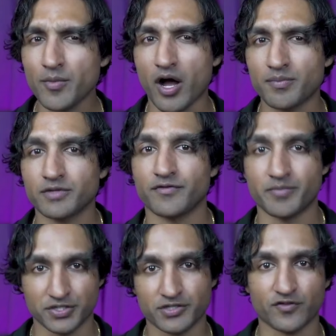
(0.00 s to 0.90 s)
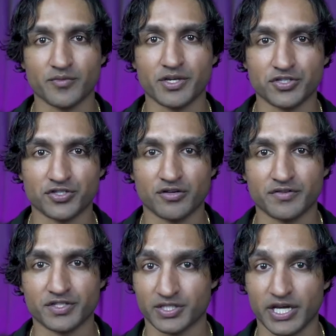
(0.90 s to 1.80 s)
opt for business formation
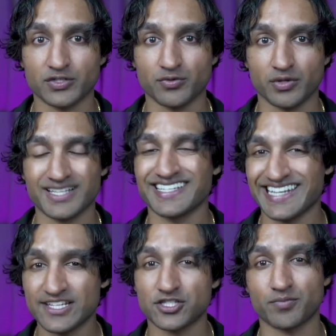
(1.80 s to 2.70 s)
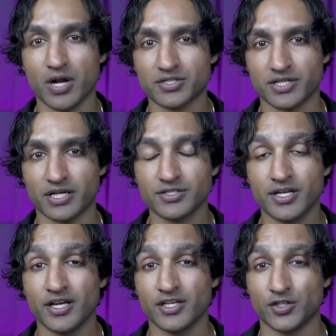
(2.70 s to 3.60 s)
services like Doula to ease the process,
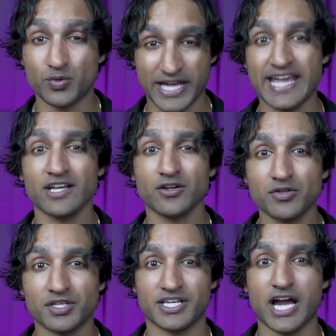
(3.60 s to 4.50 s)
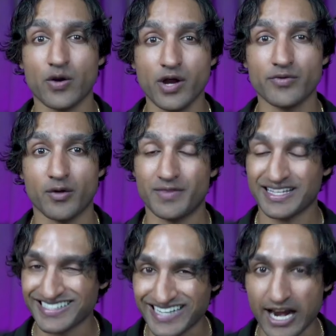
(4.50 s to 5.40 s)
you can go the DIY route. That's
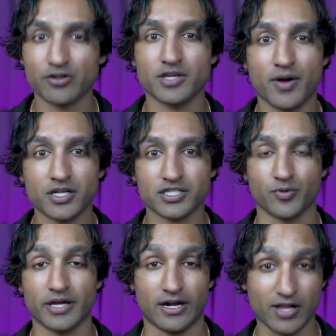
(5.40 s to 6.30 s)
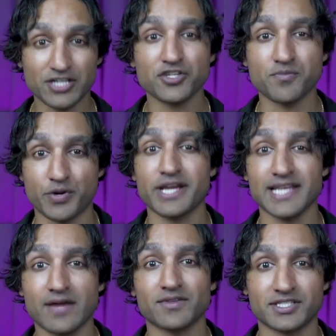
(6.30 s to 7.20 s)
entirely possible. And I'll actually break
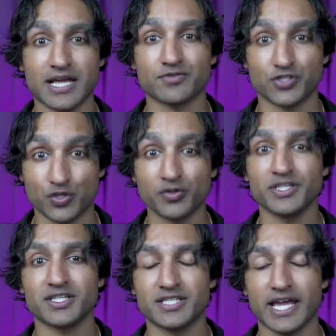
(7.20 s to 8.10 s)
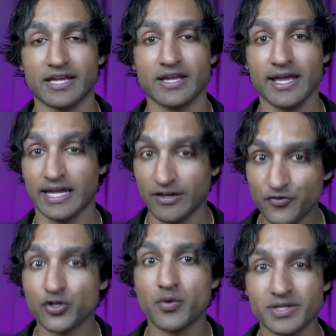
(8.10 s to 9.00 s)
down the steps you'll need to take if
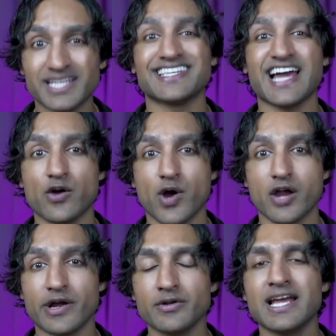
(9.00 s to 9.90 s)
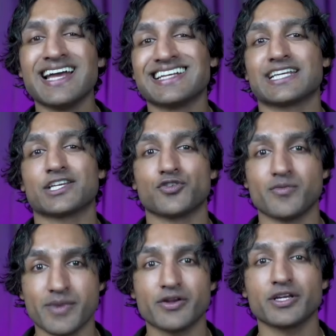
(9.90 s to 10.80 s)
you're going the DIY route to get your
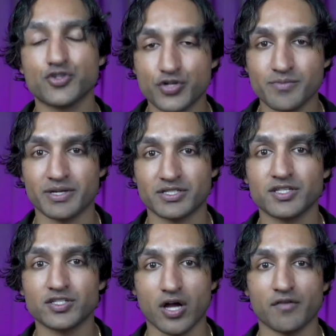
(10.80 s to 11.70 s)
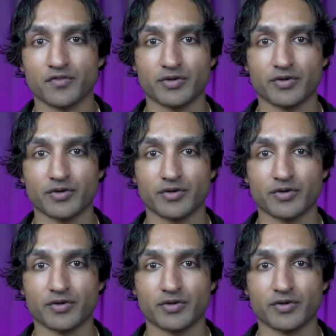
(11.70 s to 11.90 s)
American dream business off the